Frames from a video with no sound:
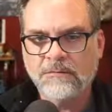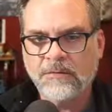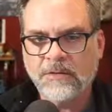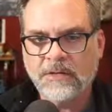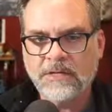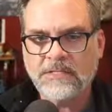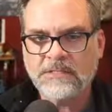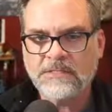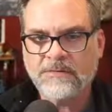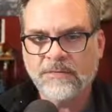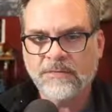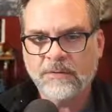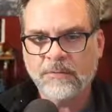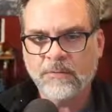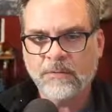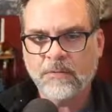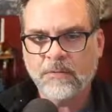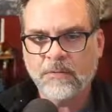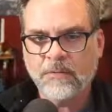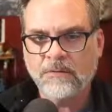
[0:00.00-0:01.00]
philosophy
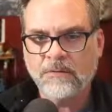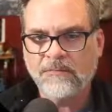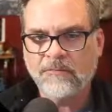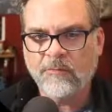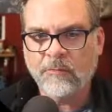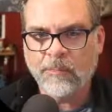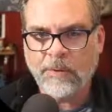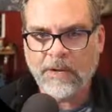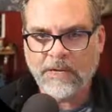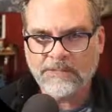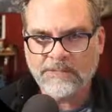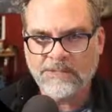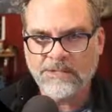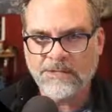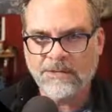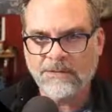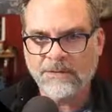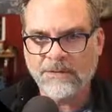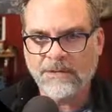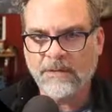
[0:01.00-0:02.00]
recorded for
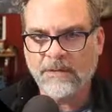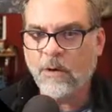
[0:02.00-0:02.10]
posterity.